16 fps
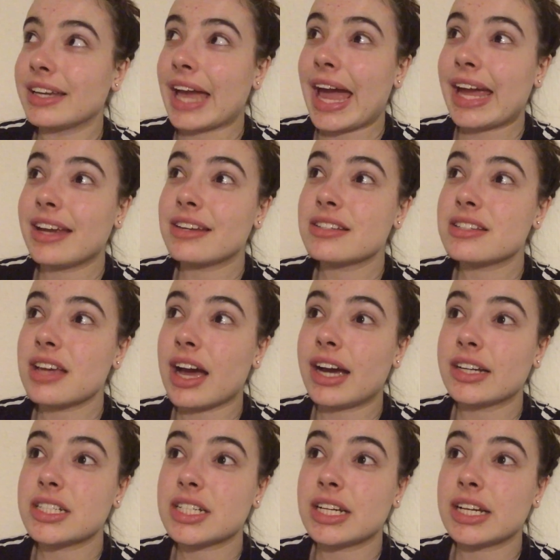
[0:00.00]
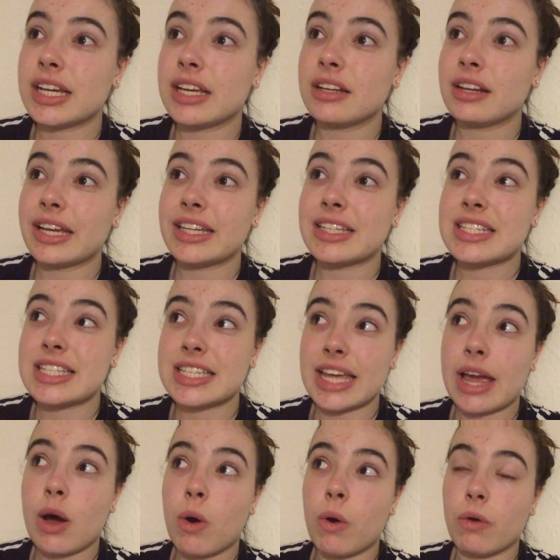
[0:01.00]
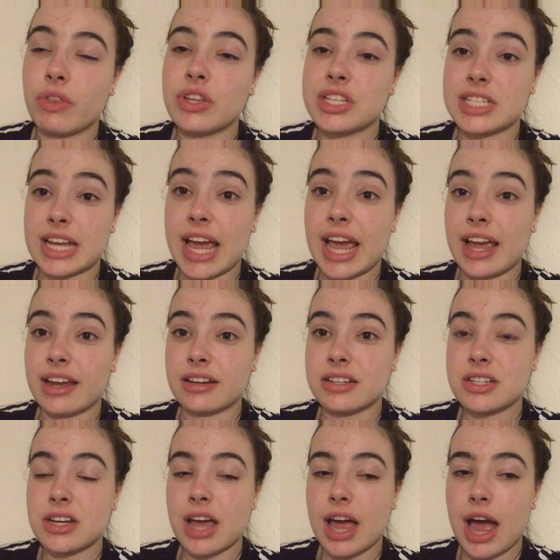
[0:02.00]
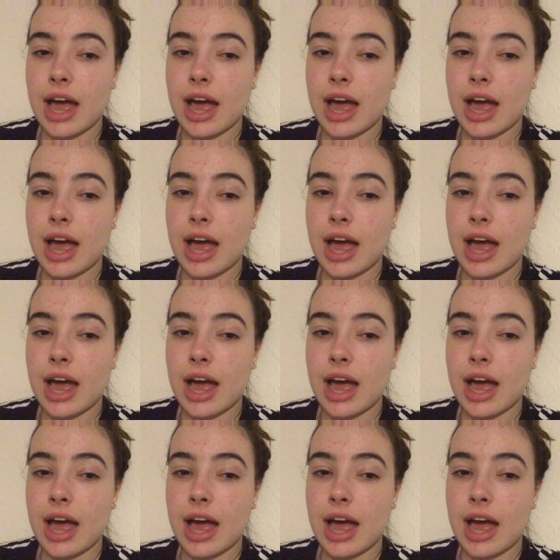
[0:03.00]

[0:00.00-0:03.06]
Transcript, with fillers: getting to actually like sit on the stage